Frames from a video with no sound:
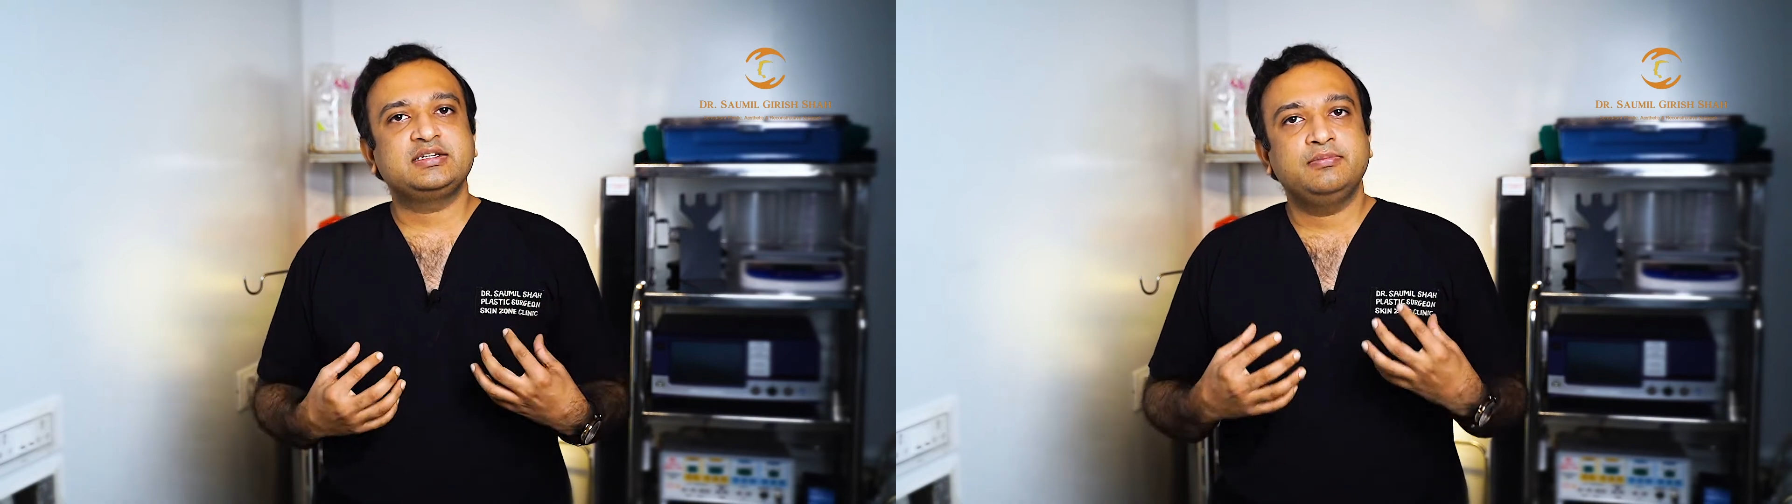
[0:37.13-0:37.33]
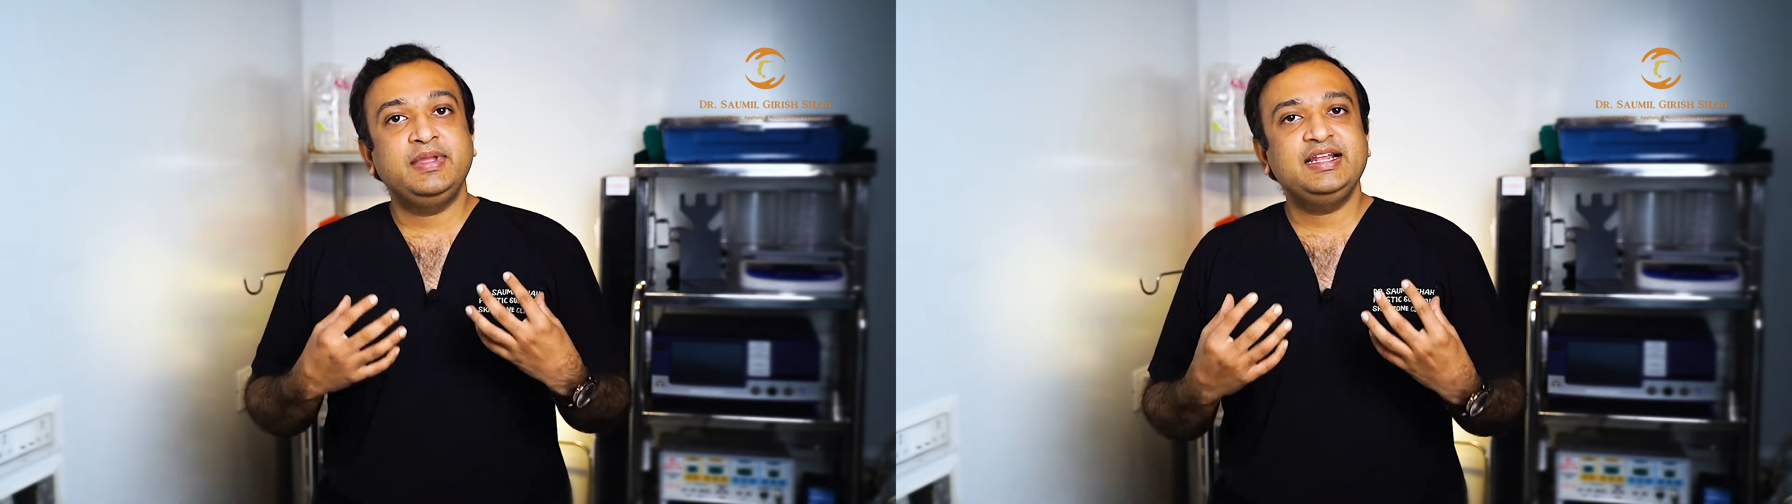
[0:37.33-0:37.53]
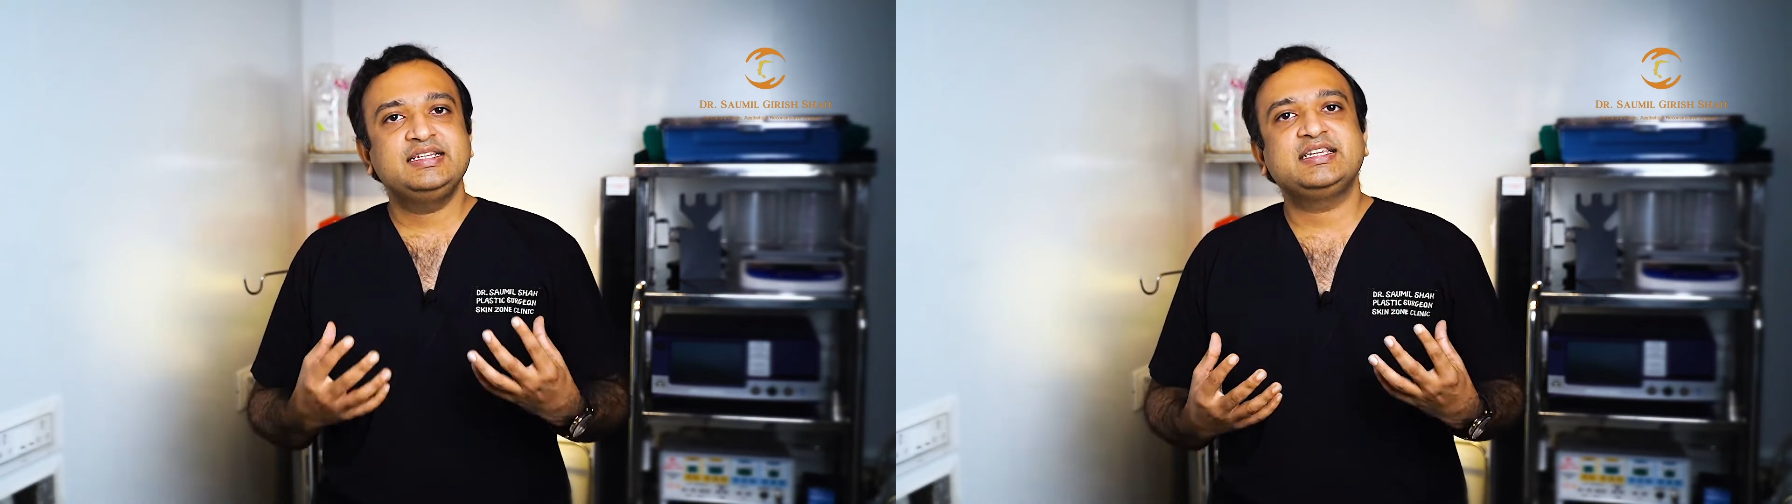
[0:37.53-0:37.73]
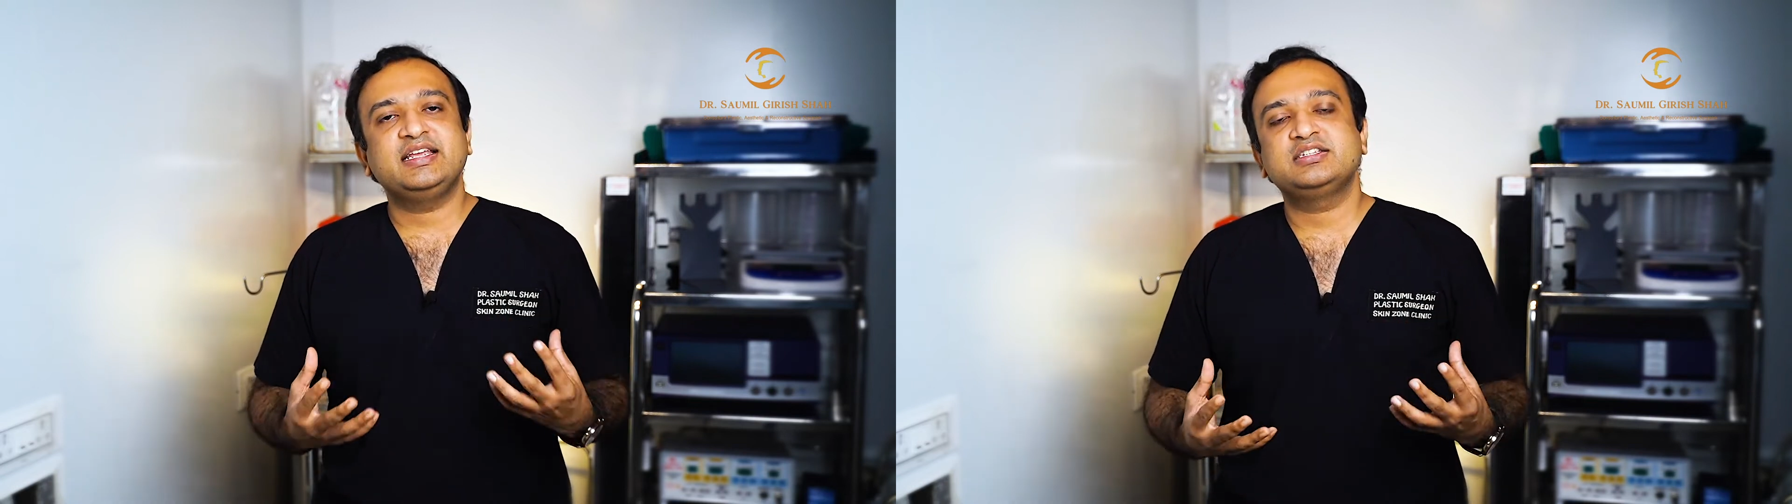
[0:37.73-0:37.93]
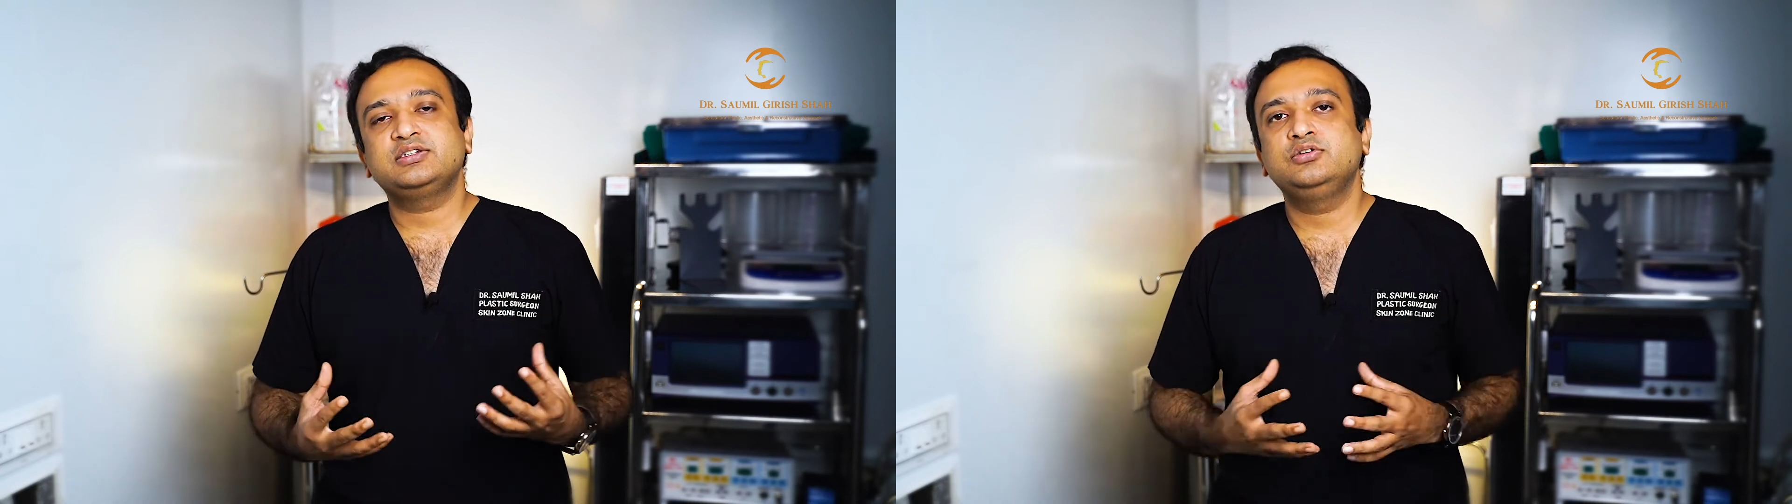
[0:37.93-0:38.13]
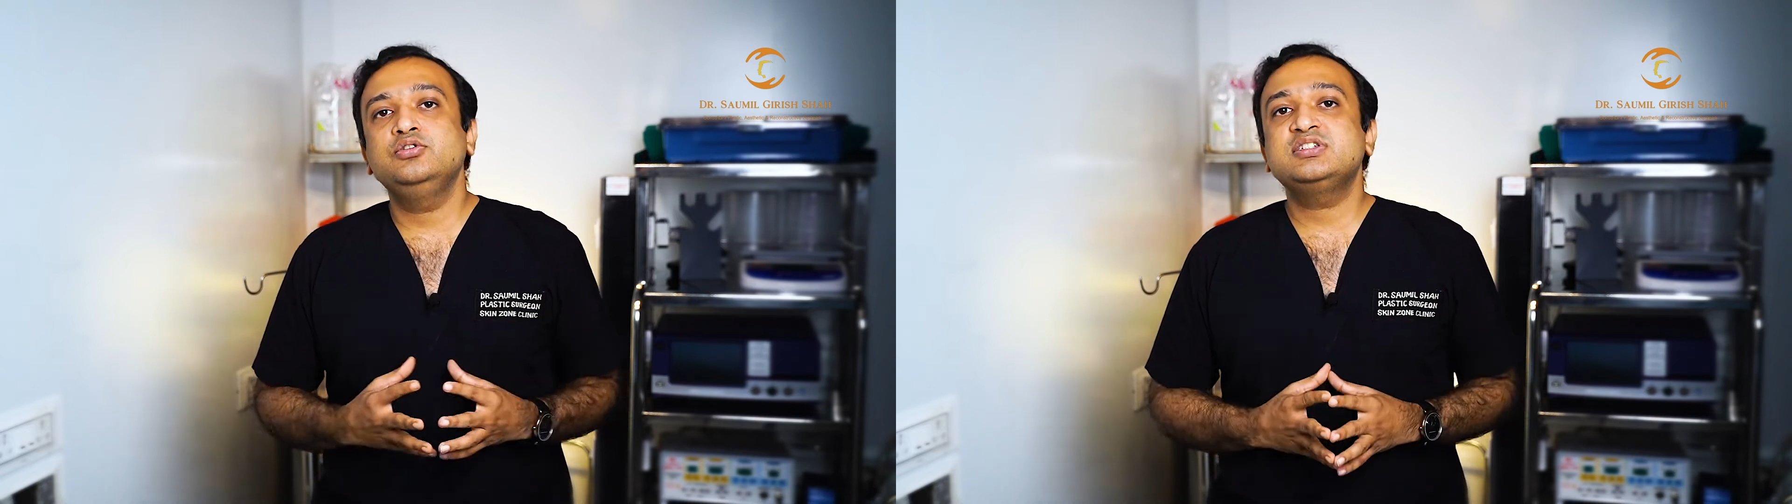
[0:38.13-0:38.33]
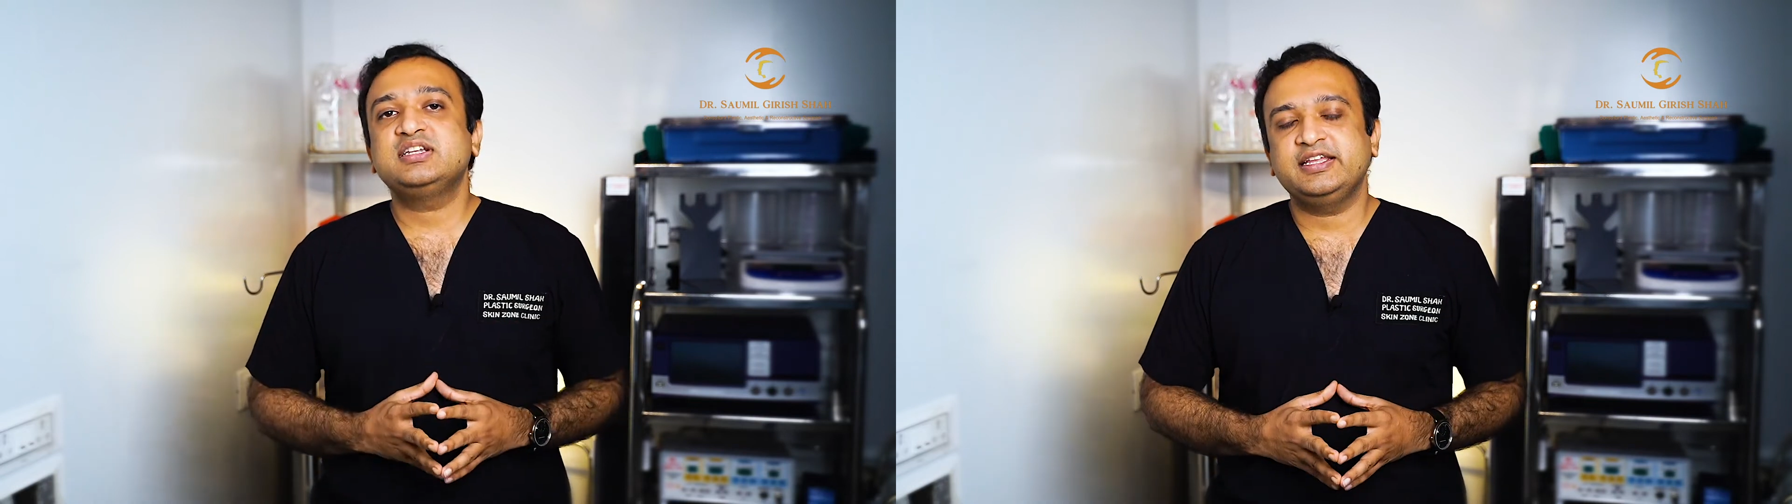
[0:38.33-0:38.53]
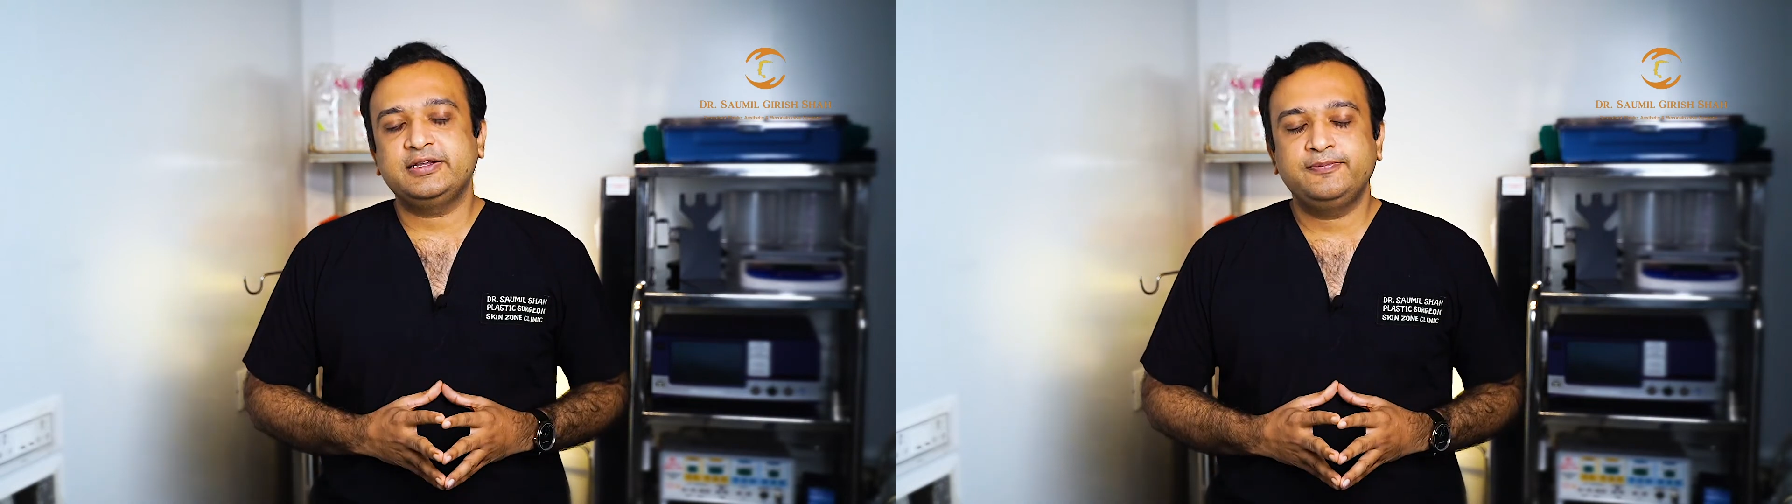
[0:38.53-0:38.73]
male chest, looks
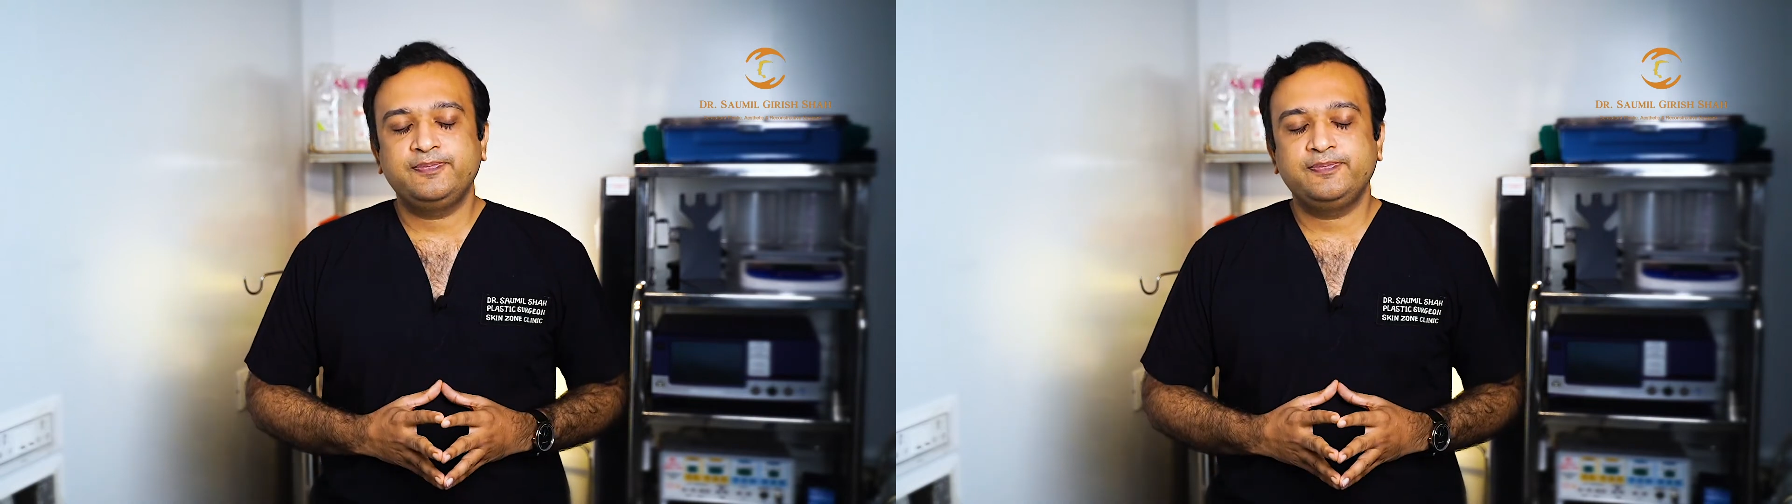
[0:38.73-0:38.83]
like.